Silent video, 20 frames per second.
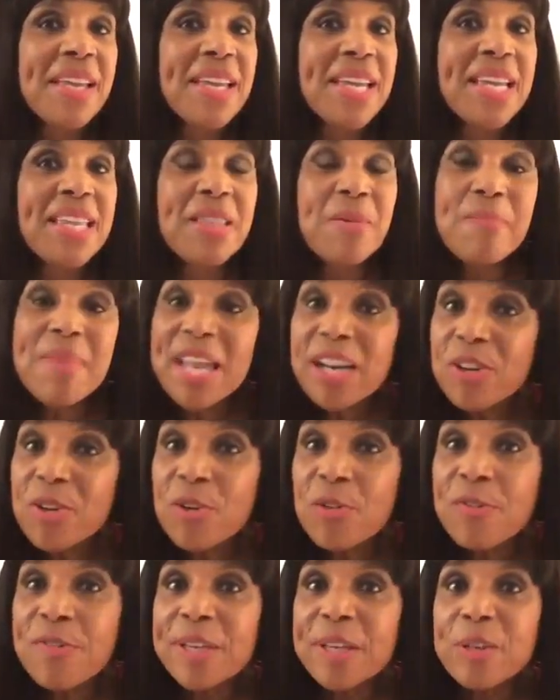
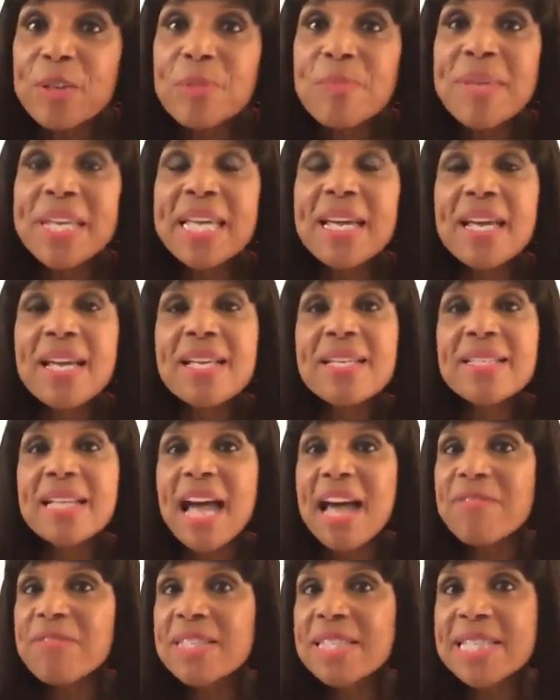medical field, because
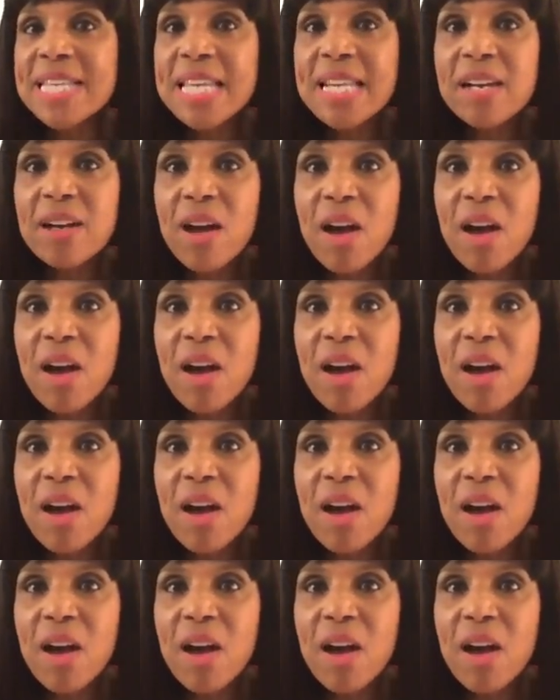I've seen it